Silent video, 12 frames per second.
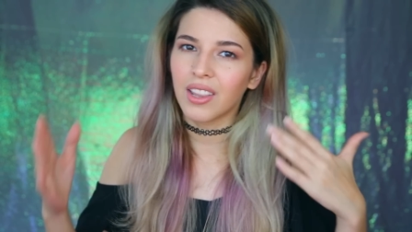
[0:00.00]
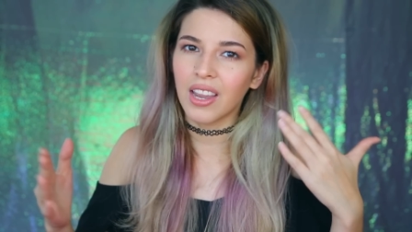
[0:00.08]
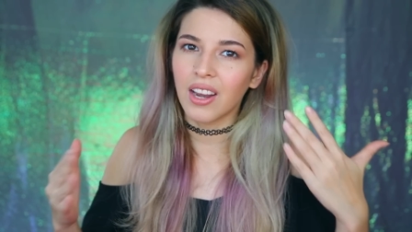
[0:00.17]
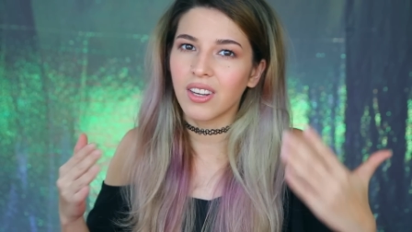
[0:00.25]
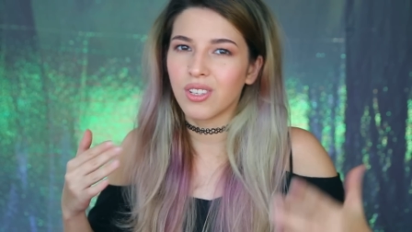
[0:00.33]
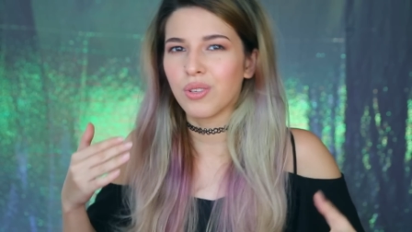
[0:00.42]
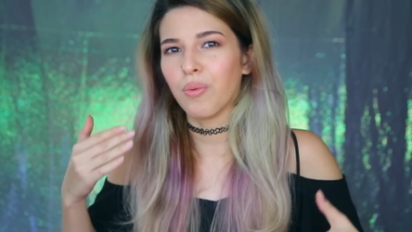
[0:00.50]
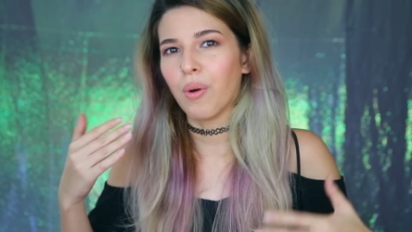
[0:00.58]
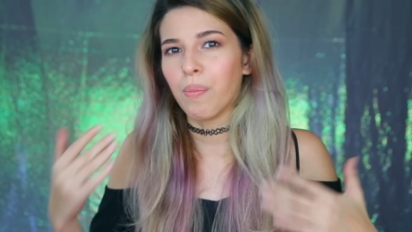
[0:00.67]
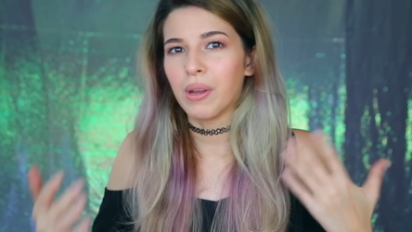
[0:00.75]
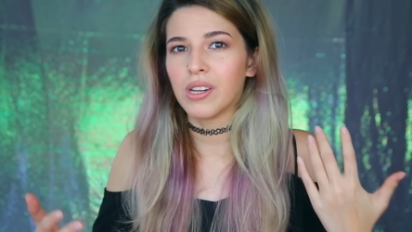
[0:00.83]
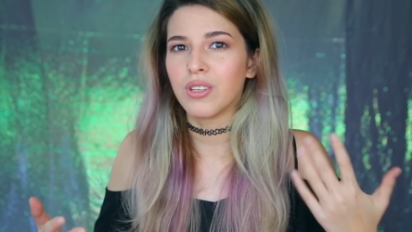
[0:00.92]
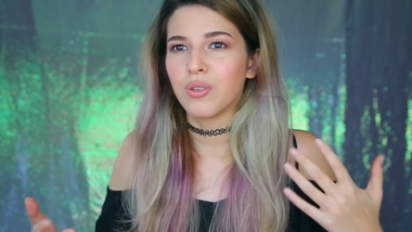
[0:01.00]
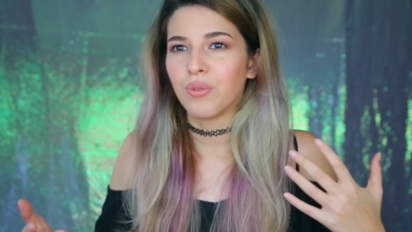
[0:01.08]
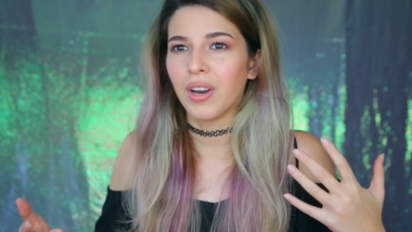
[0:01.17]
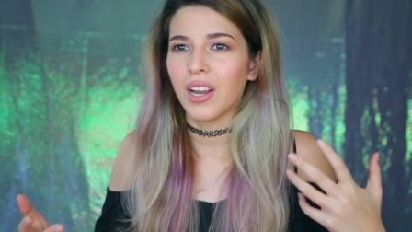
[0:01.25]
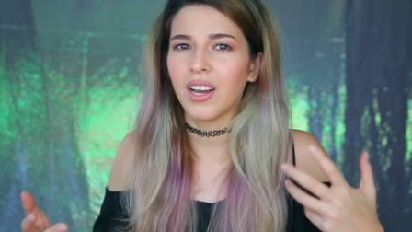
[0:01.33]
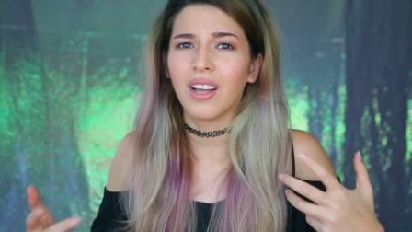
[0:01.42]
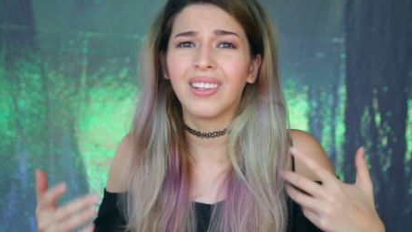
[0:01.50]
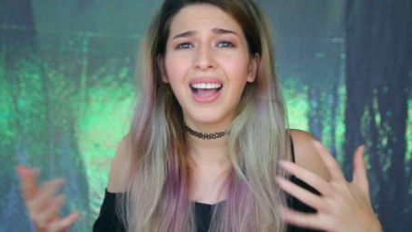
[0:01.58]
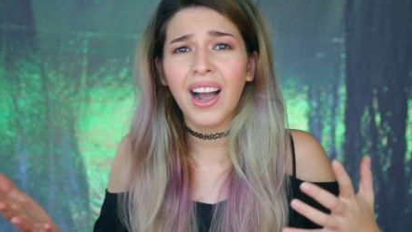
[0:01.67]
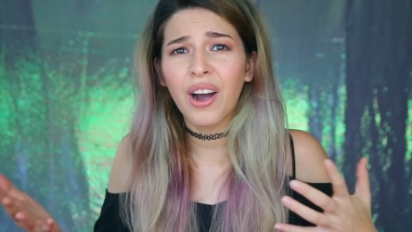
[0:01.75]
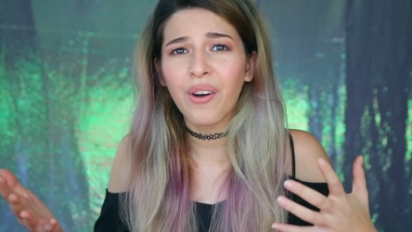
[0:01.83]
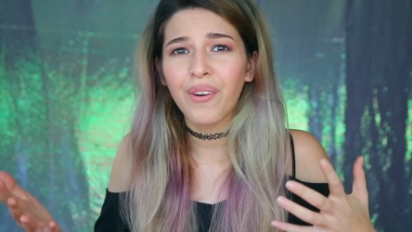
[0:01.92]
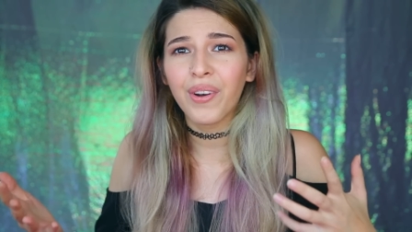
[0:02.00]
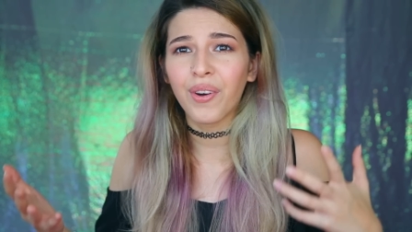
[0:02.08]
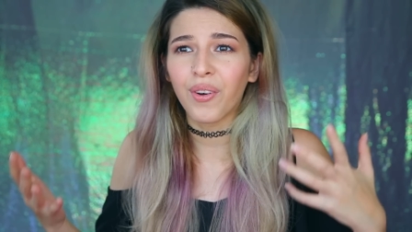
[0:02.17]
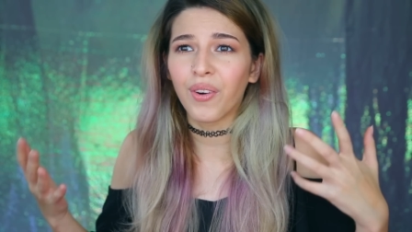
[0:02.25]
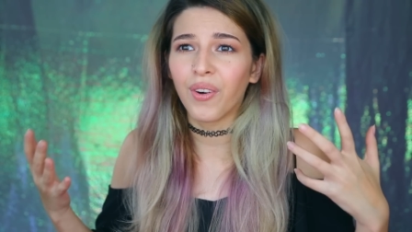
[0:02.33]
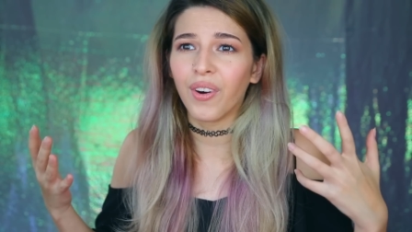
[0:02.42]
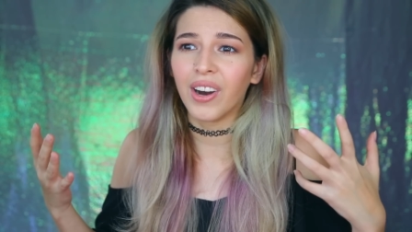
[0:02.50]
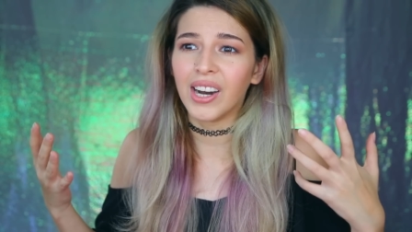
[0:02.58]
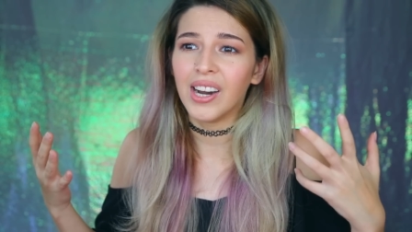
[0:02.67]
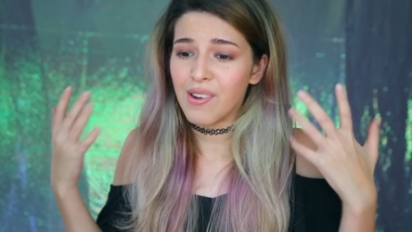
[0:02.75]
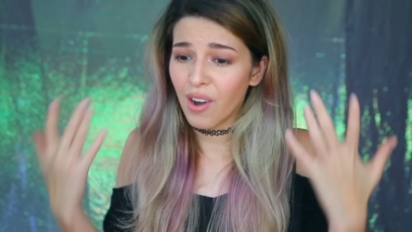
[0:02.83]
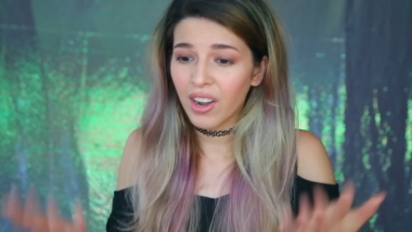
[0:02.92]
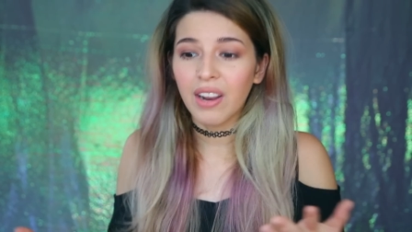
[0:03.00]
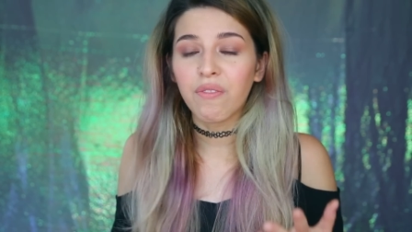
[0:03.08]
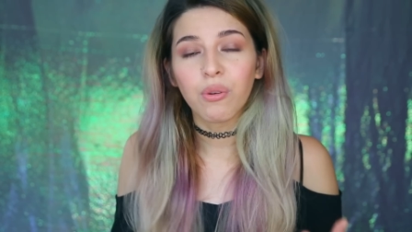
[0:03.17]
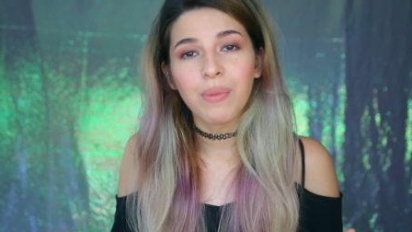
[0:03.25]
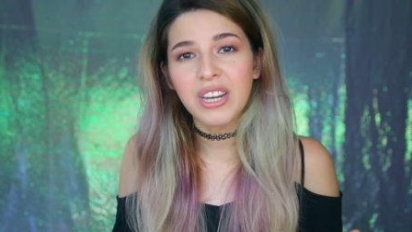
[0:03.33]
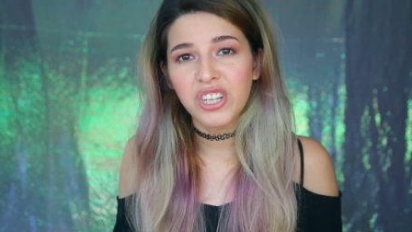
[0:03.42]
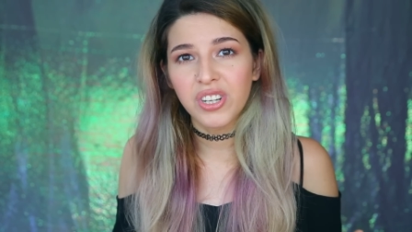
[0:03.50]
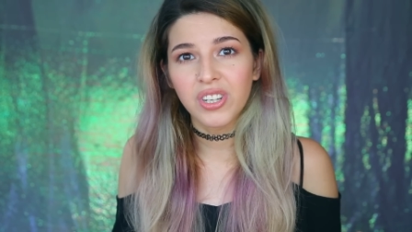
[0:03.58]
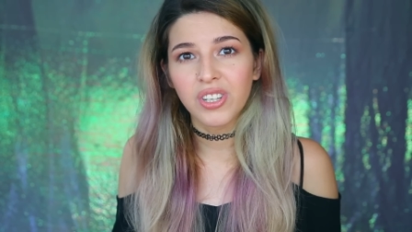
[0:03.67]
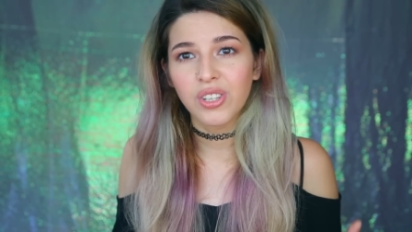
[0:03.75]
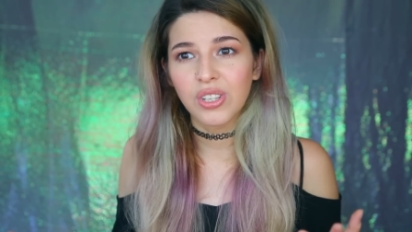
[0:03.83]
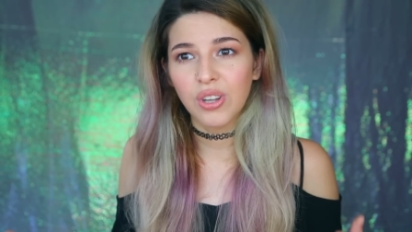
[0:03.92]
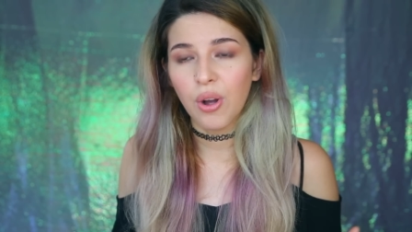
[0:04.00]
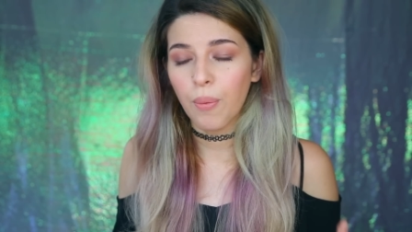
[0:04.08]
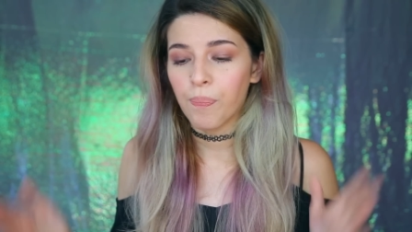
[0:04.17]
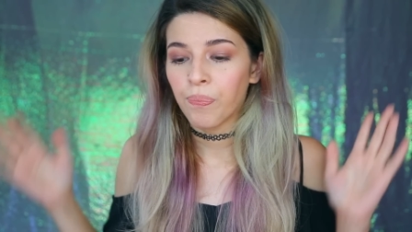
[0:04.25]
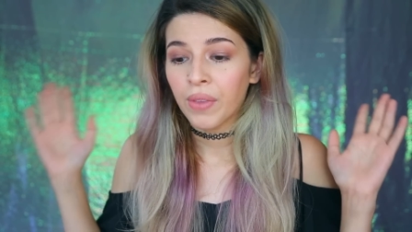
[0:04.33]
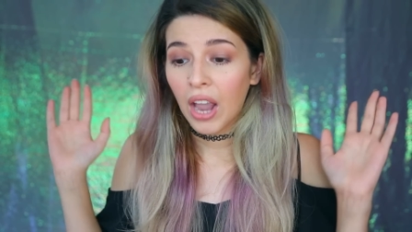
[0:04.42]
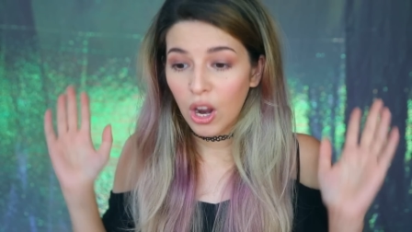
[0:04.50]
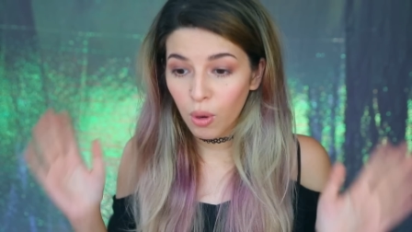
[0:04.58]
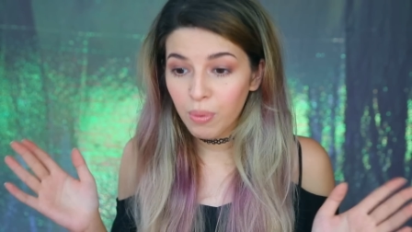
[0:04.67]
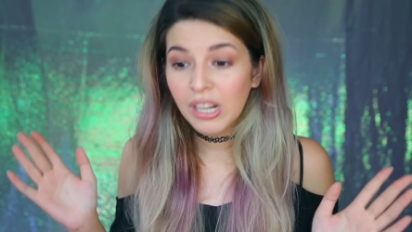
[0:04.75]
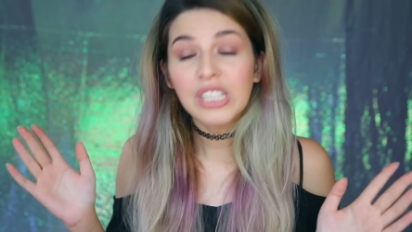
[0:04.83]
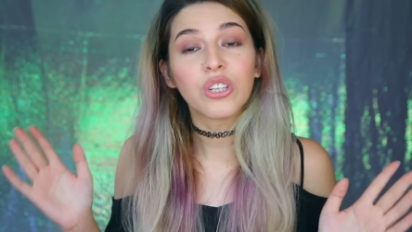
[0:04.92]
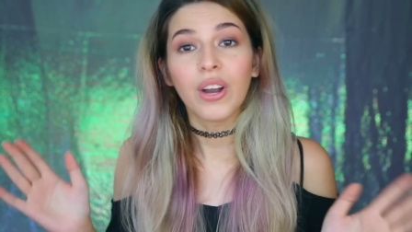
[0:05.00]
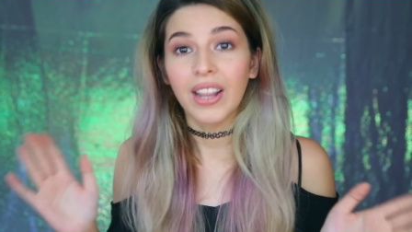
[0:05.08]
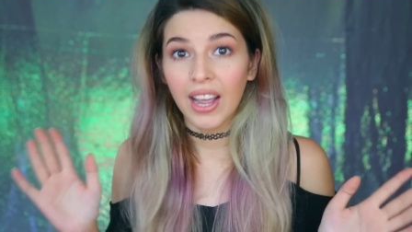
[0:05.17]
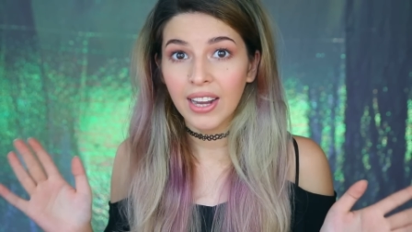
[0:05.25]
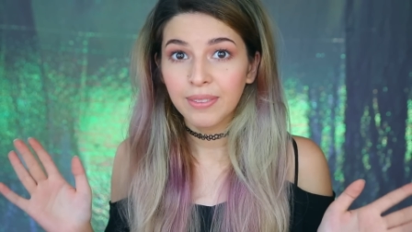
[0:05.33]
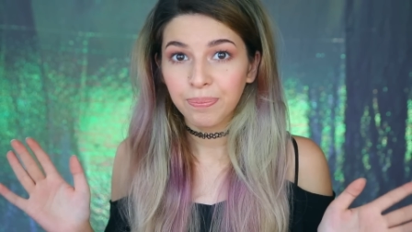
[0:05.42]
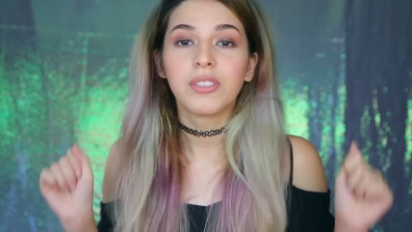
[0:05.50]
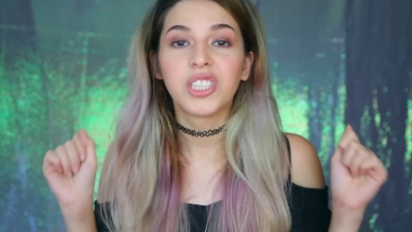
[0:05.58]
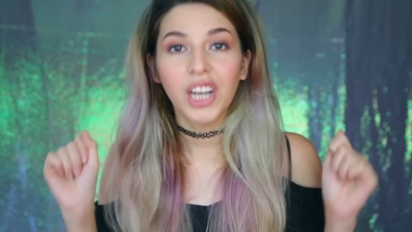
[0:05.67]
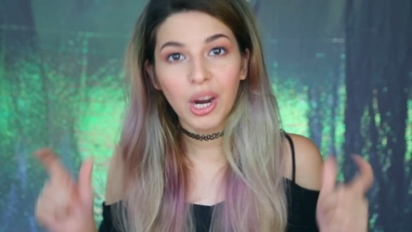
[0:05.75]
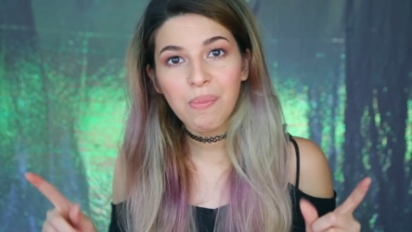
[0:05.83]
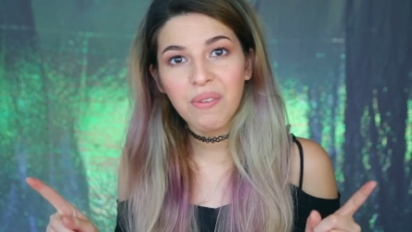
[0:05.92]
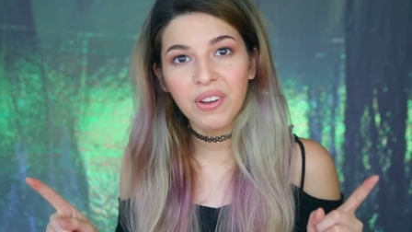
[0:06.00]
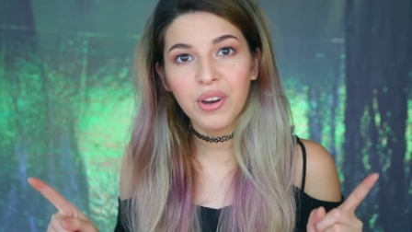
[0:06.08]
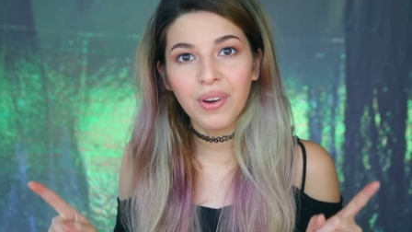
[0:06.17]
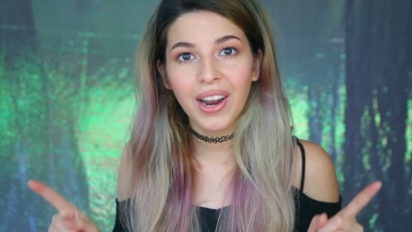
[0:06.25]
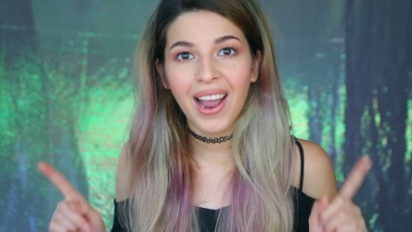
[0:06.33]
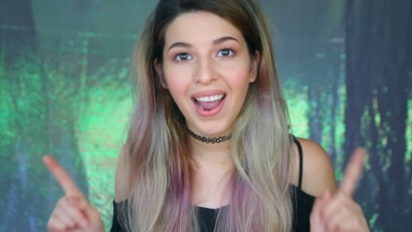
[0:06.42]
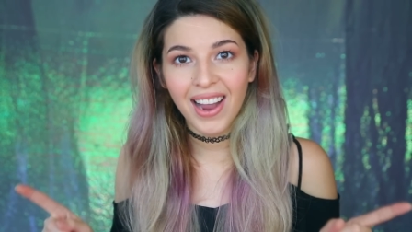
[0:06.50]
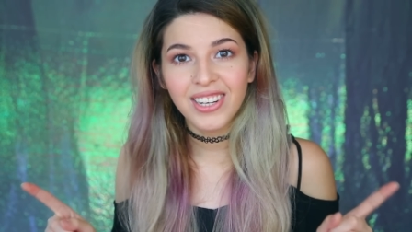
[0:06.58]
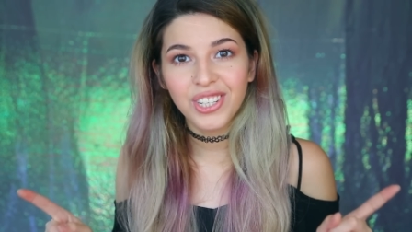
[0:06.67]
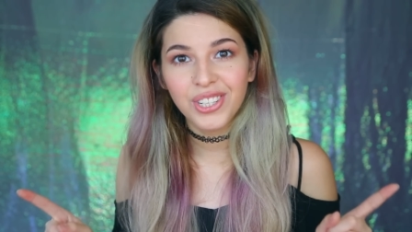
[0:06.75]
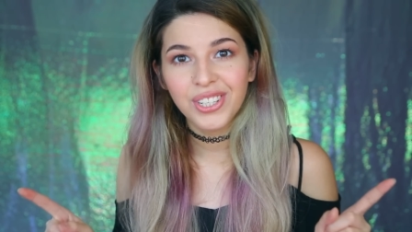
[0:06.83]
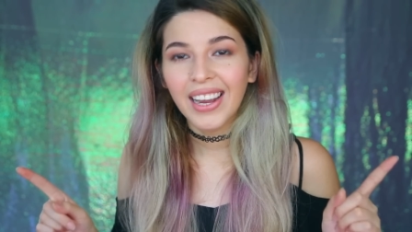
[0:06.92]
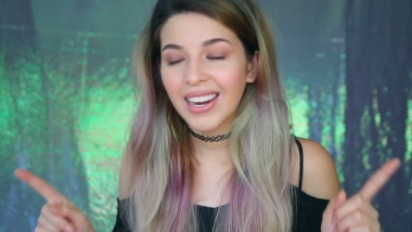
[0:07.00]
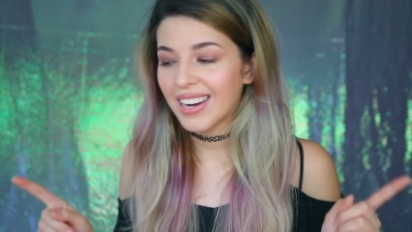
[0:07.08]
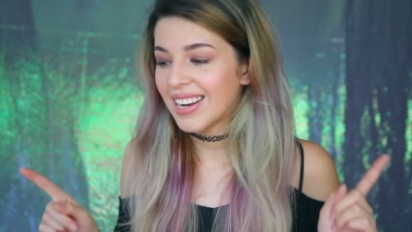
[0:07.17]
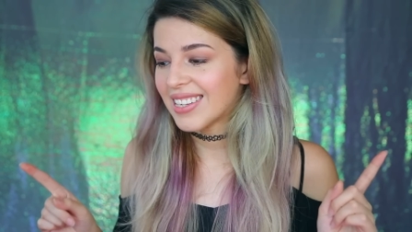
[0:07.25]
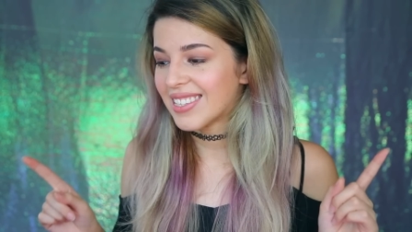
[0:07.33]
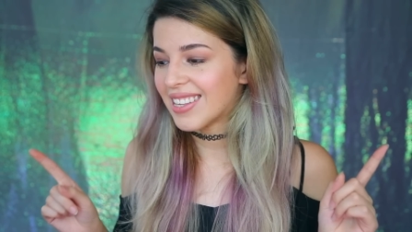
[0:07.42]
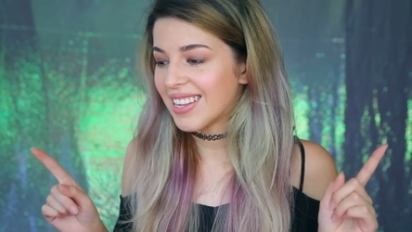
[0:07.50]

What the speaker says: things a bit too like loud or not informational, so I hope you enjoyed that. Check out my video at Hatch. It is